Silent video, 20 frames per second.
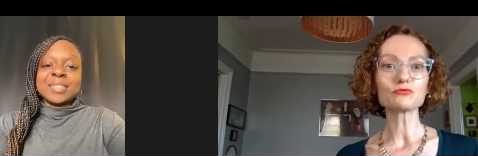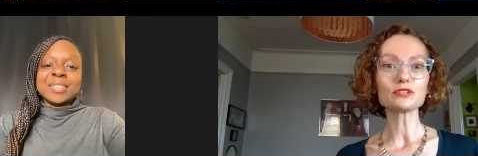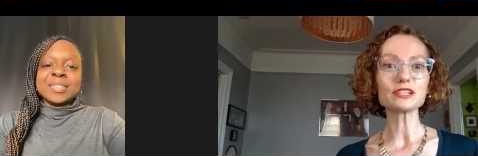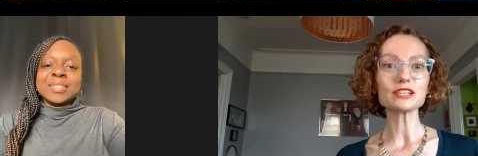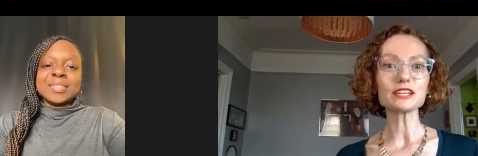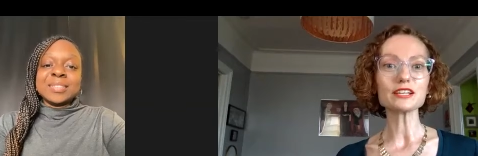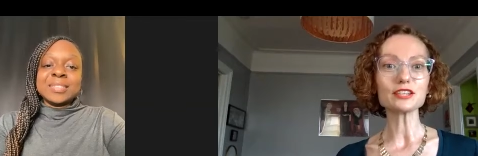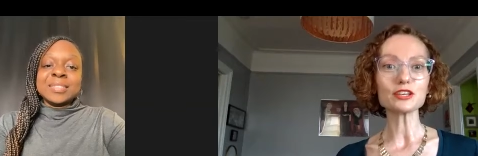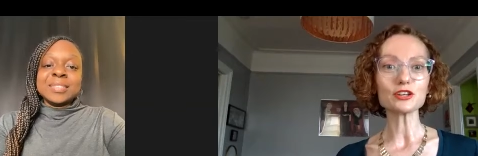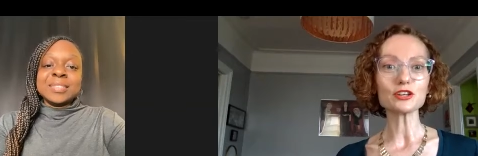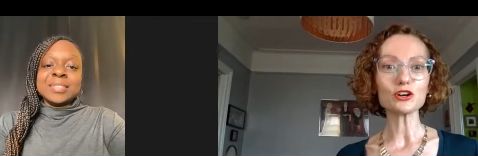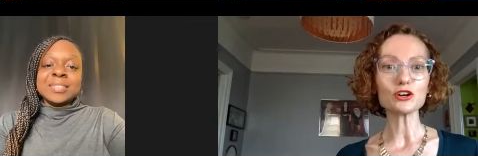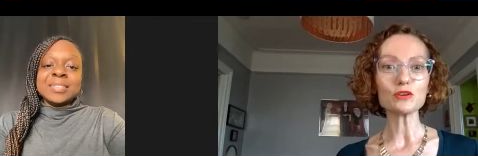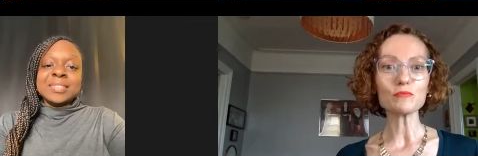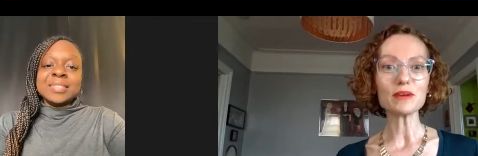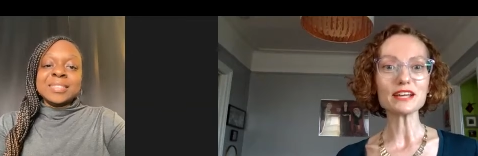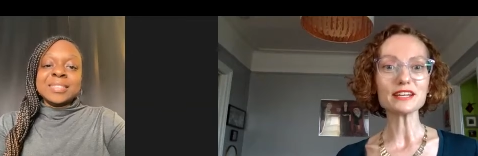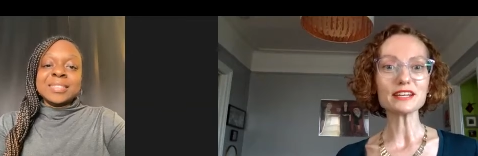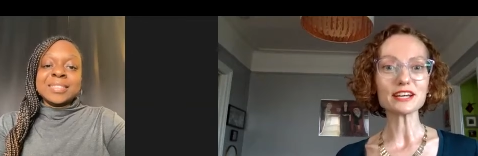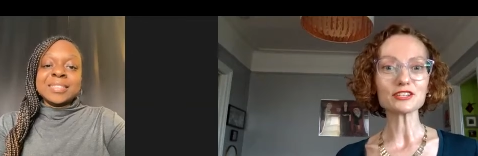Speaker 1: really little.
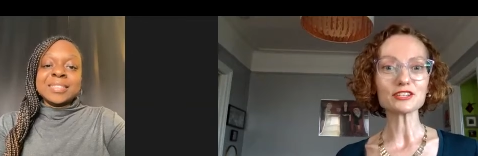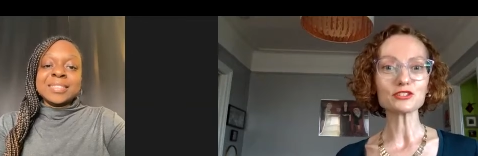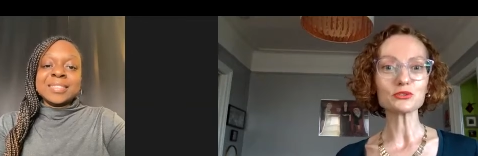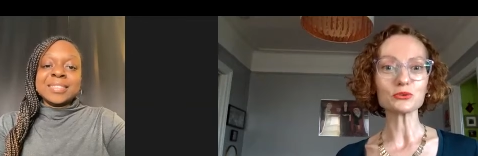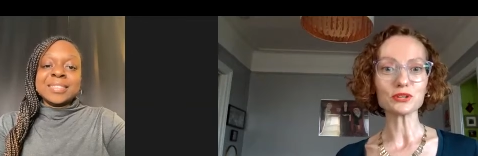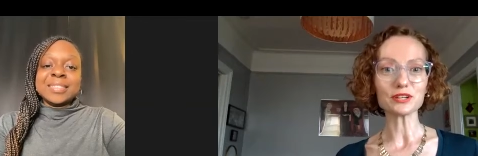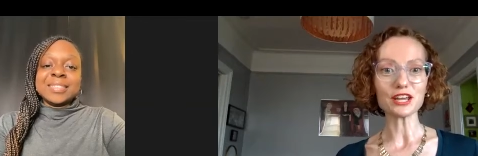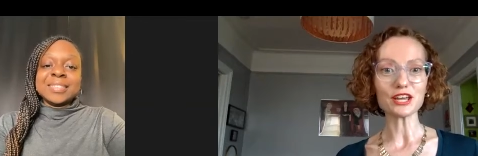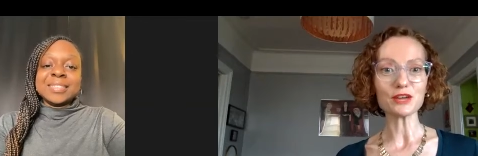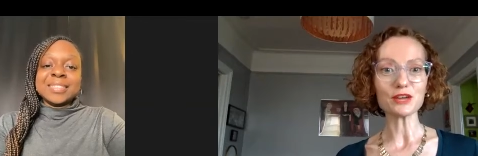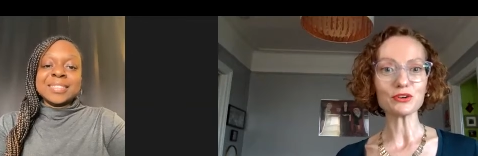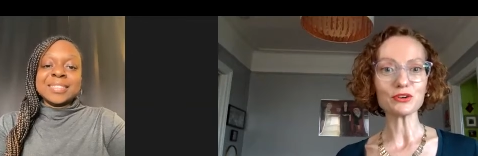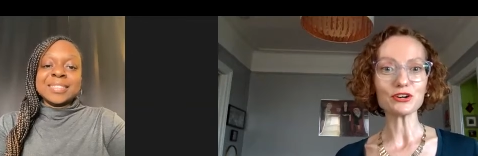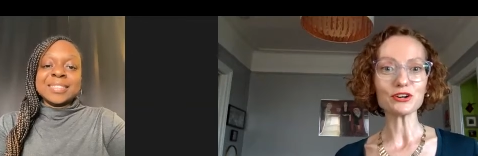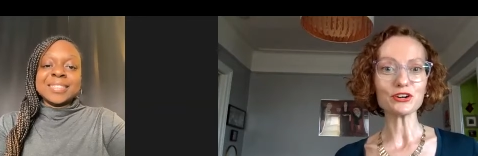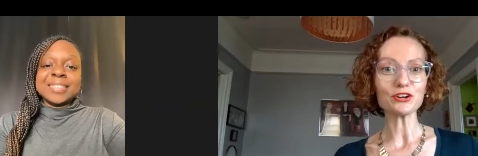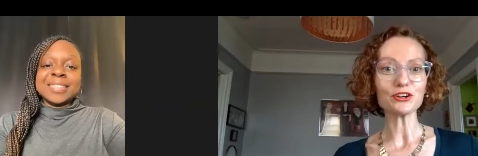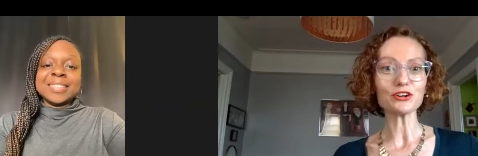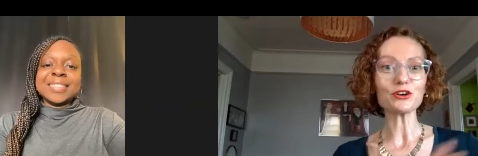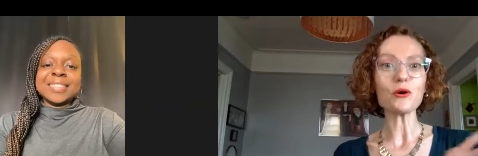My next door
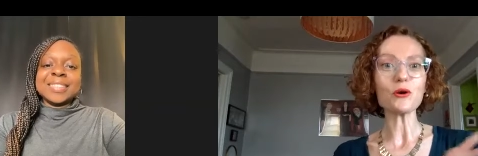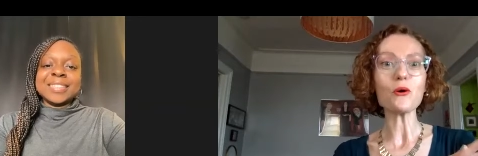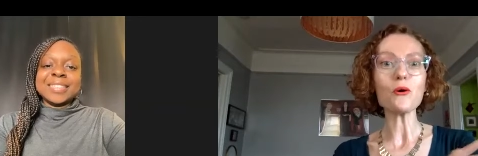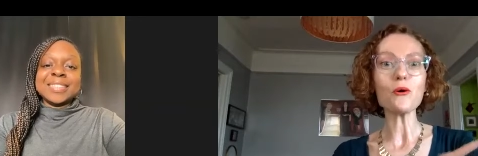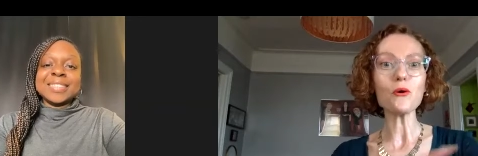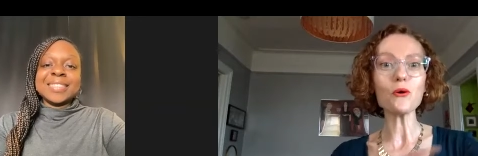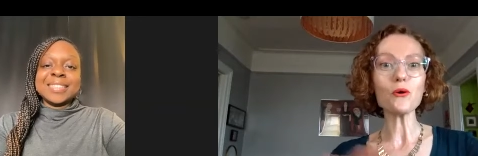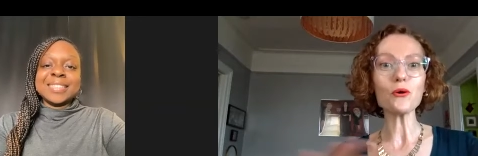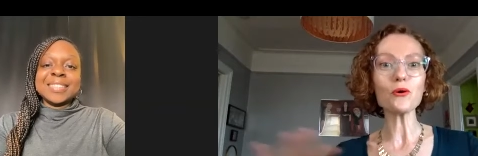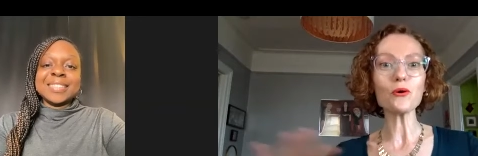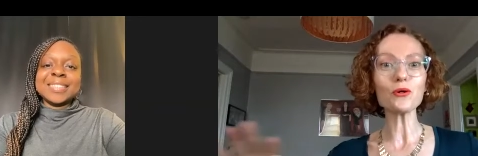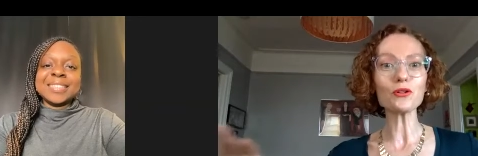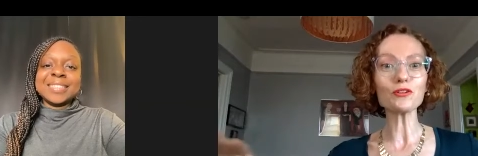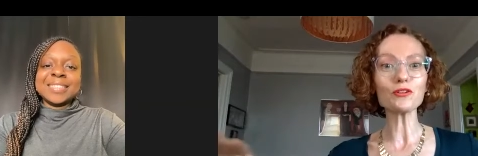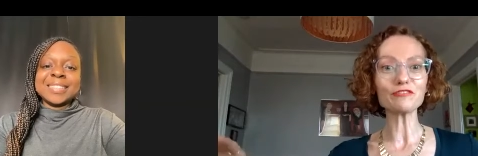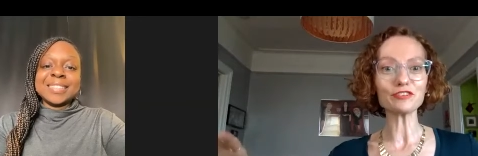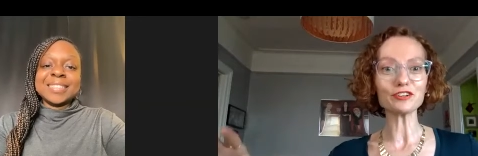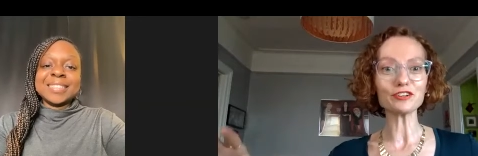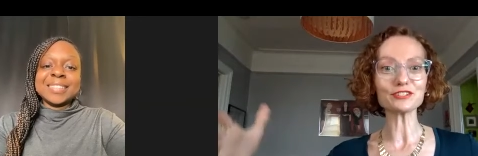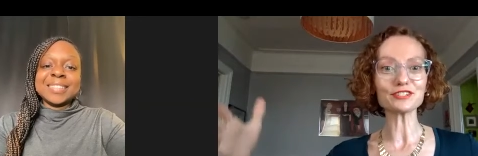neighbor, her
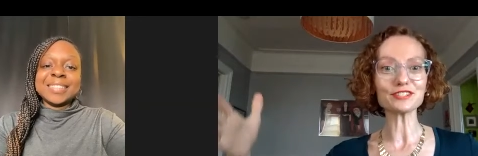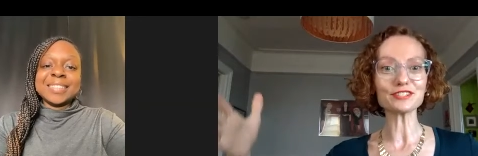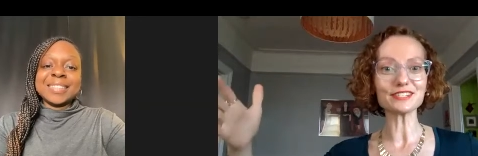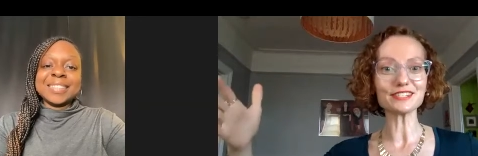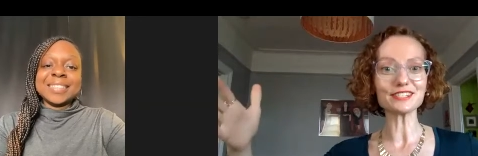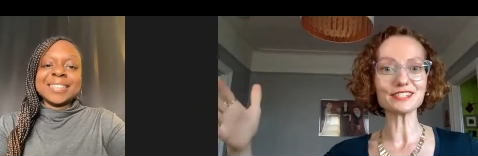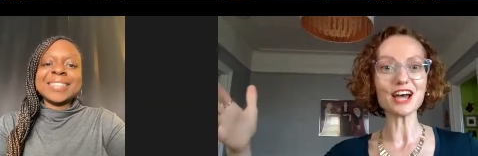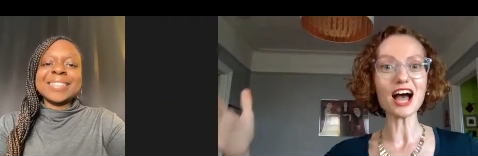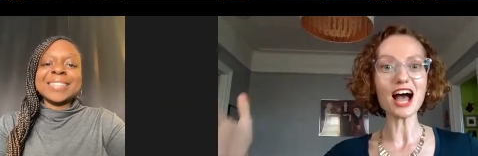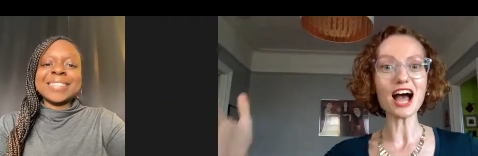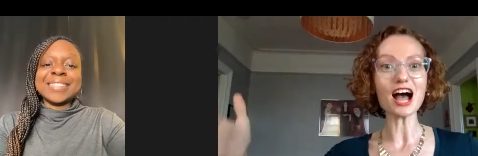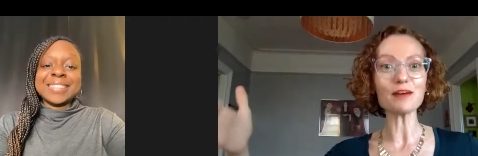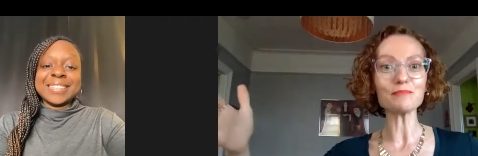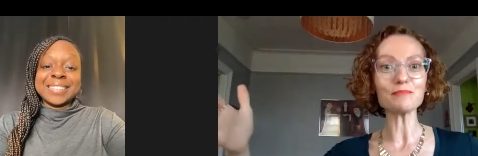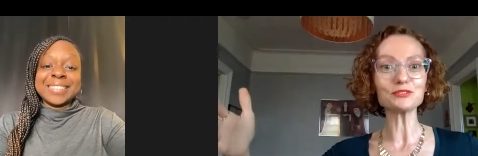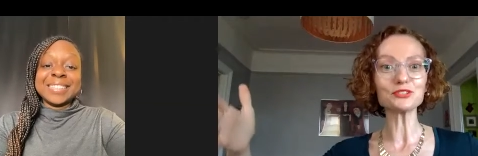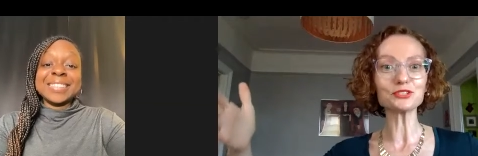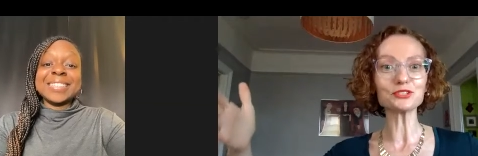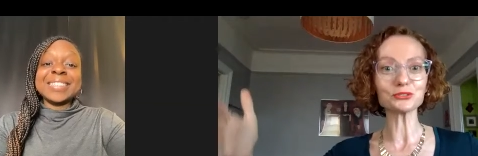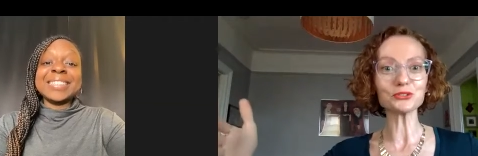whole first top
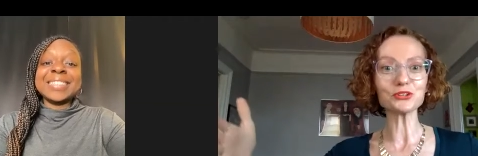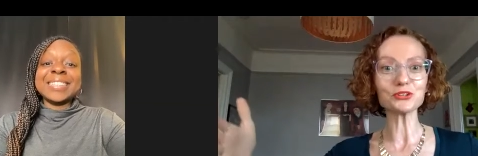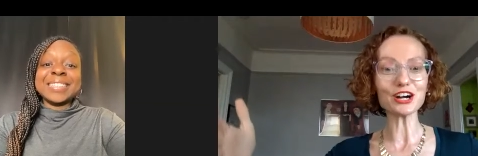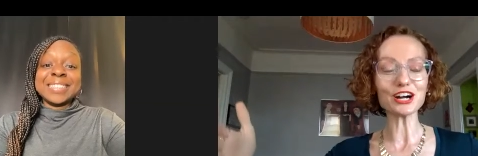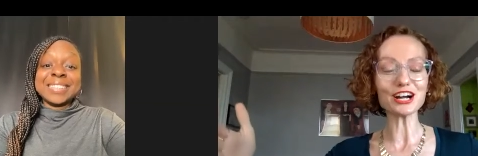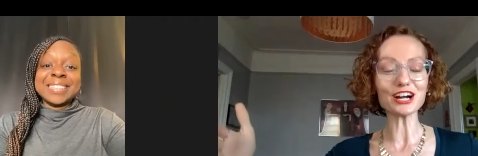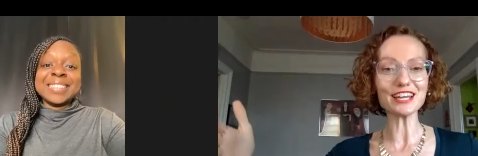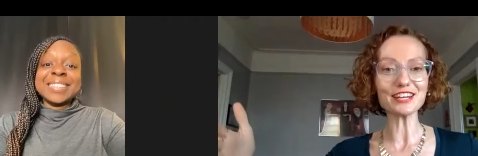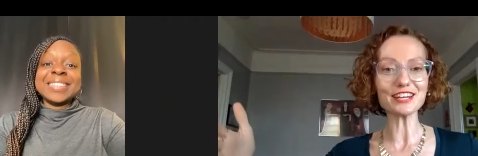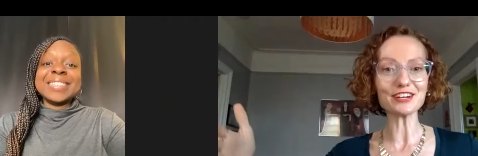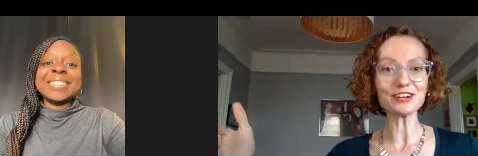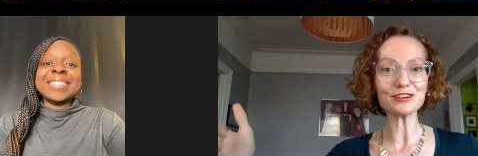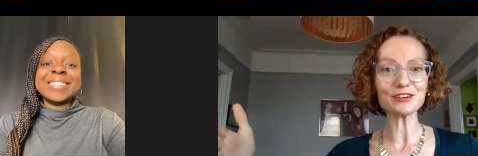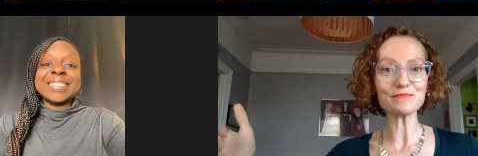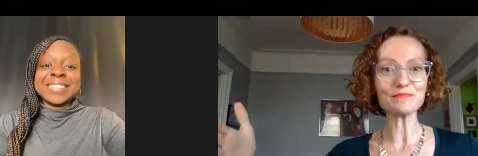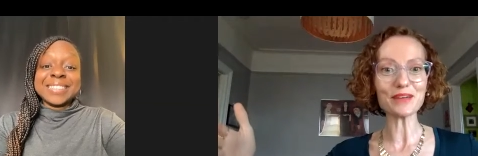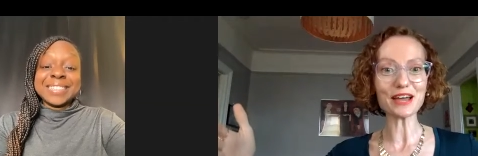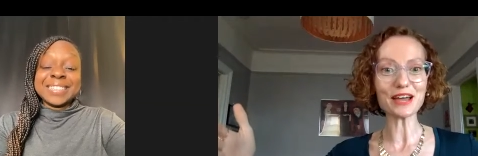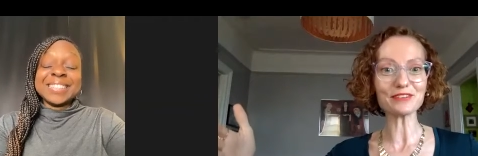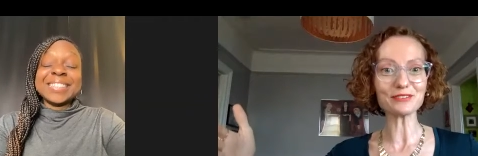drawer in
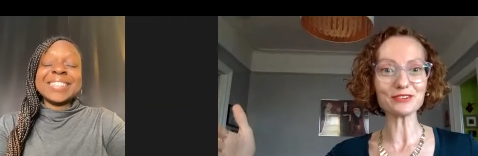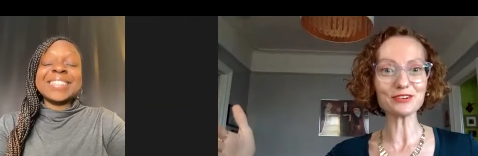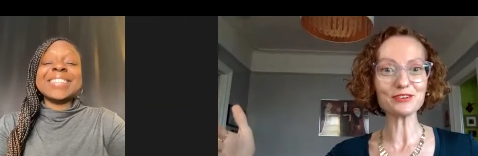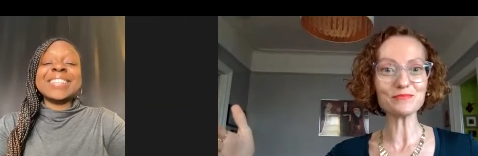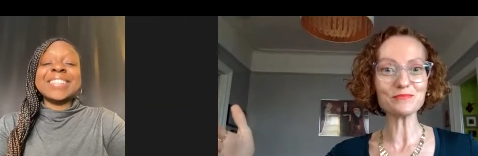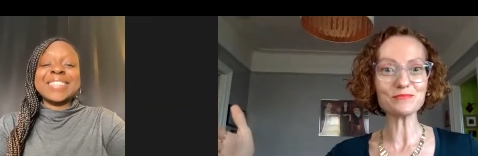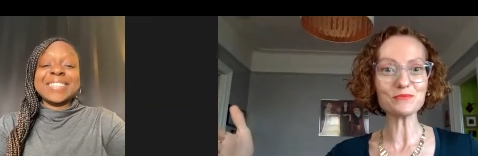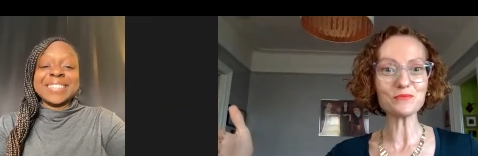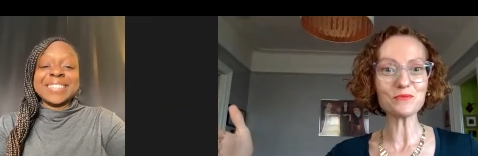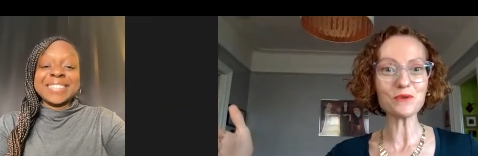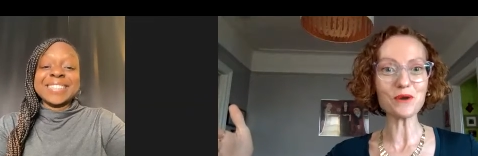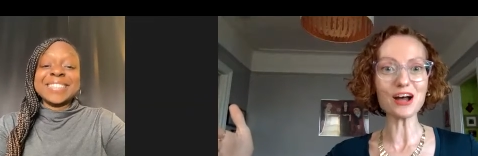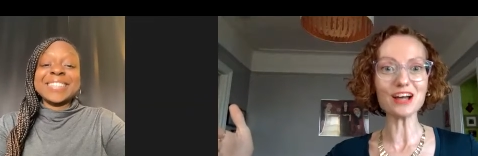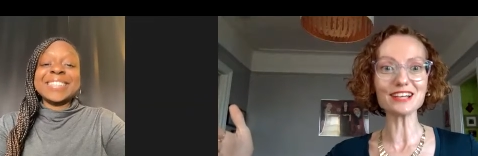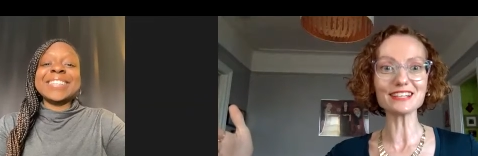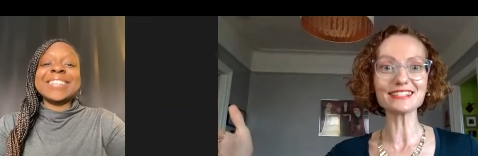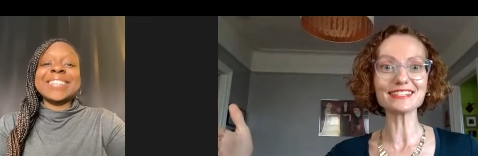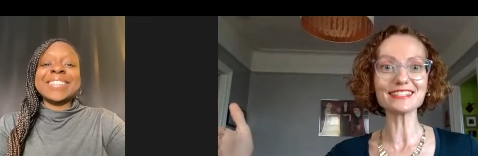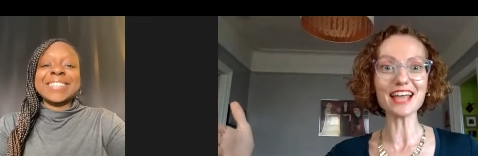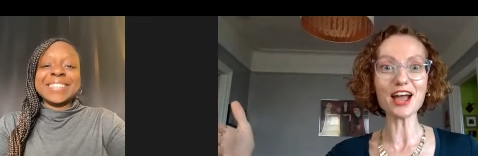her bedroom
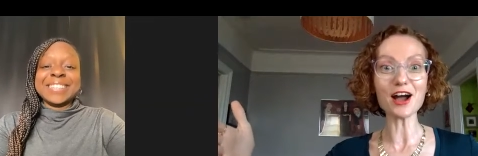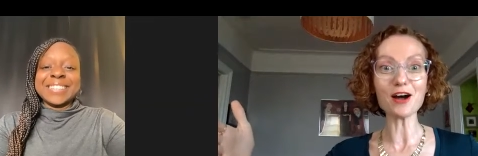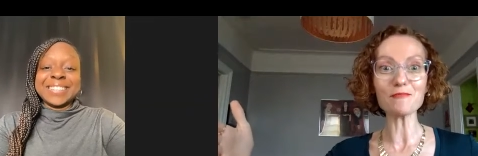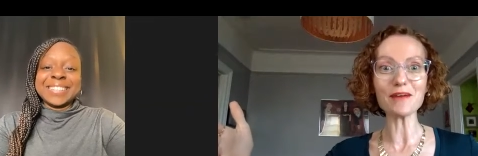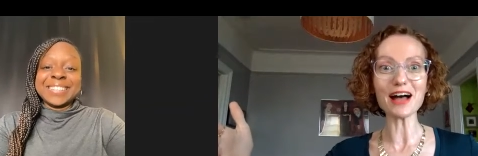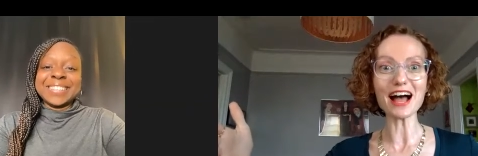was nail